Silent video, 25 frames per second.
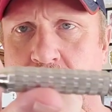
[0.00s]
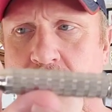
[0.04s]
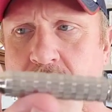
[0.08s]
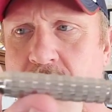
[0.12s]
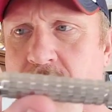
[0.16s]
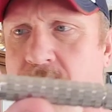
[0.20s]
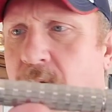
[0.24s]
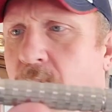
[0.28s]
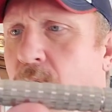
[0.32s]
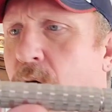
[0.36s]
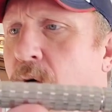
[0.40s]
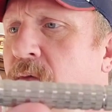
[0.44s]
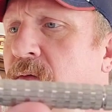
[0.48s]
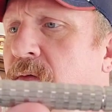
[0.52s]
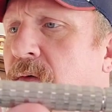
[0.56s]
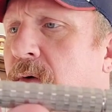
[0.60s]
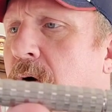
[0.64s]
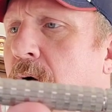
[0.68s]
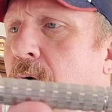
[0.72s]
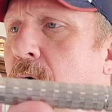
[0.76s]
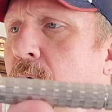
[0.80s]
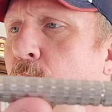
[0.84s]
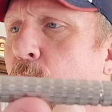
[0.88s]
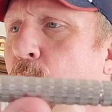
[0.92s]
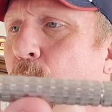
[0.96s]
The
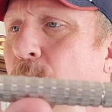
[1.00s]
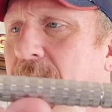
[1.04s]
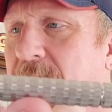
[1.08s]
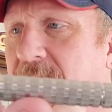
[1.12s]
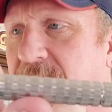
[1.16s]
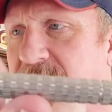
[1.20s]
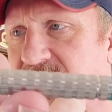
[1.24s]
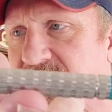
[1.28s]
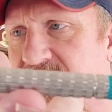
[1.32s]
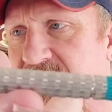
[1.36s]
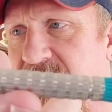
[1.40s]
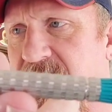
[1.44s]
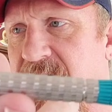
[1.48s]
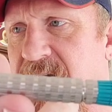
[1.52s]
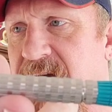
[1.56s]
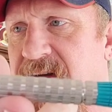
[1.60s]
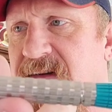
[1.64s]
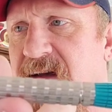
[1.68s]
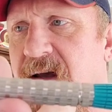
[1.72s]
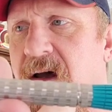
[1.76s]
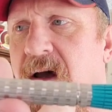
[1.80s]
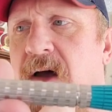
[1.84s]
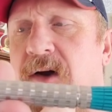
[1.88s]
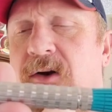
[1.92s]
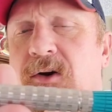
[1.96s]
overall weight is
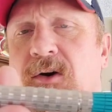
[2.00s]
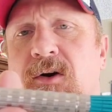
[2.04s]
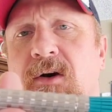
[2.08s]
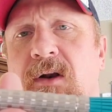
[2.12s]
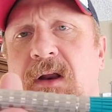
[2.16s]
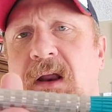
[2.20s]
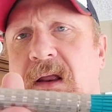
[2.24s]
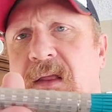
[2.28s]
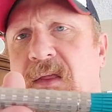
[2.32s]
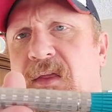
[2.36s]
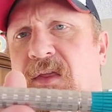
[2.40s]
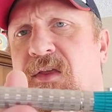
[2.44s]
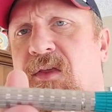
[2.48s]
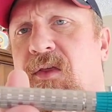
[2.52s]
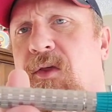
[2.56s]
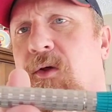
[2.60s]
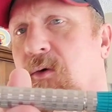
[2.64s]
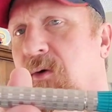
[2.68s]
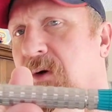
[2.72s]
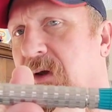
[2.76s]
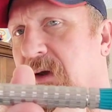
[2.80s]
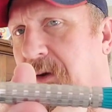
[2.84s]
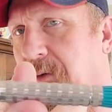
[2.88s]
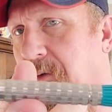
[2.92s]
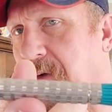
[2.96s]

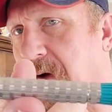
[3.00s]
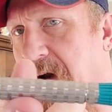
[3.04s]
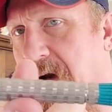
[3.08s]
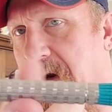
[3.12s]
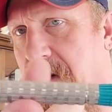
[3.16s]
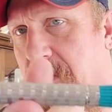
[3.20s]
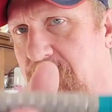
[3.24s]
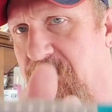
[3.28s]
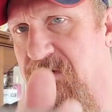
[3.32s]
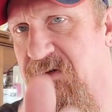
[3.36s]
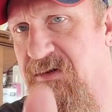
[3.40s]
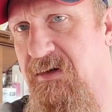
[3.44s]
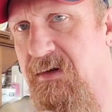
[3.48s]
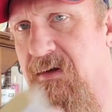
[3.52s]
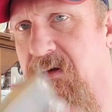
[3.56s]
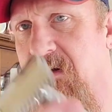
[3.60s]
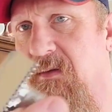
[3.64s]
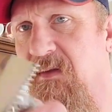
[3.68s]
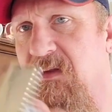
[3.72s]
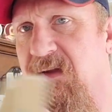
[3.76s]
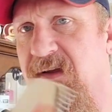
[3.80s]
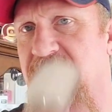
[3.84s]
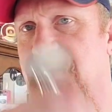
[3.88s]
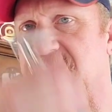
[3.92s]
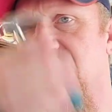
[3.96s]
130 grams.
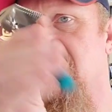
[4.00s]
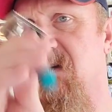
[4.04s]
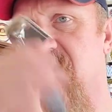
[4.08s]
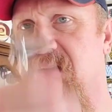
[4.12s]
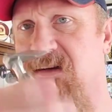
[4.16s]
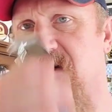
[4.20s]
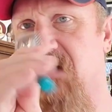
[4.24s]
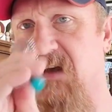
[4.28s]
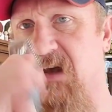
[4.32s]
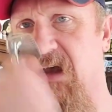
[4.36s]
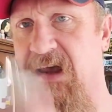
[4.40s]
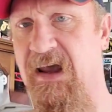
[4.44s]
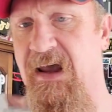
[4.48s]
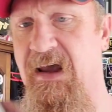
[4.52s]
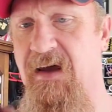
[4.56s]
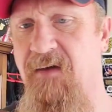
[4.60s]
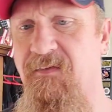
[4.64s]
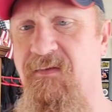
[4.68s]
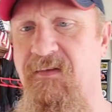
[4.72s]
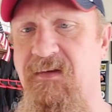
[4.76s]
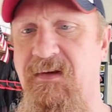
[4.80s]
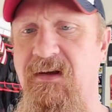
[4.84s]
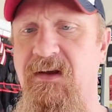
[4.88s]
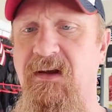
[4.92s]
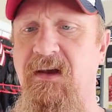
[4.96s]
This is a
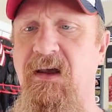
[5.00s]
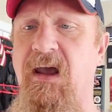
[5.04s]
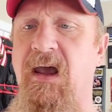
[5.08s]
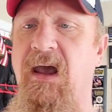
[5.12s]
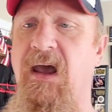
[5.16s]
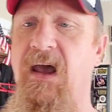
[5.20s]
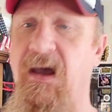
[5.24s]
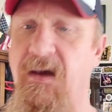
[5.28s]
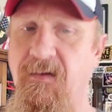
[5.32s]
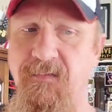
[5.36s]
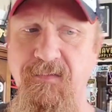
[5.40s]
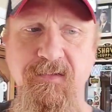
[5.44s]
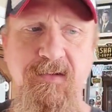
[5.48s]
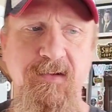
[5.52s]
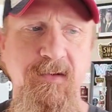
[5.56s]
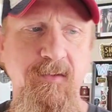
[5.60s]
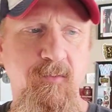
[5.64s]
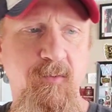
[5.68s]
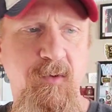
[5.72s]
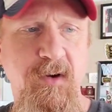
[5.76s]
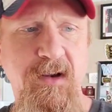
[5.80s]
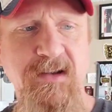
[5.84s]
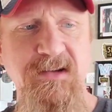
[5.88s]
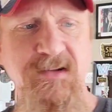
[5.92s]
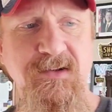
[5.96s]
hefty, hefty
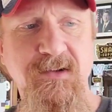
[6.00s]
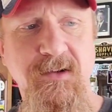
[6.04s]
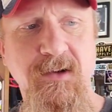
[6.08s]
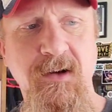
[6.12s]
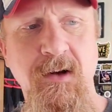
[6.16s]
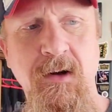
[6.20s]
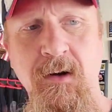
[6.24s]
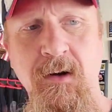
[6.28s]
razor.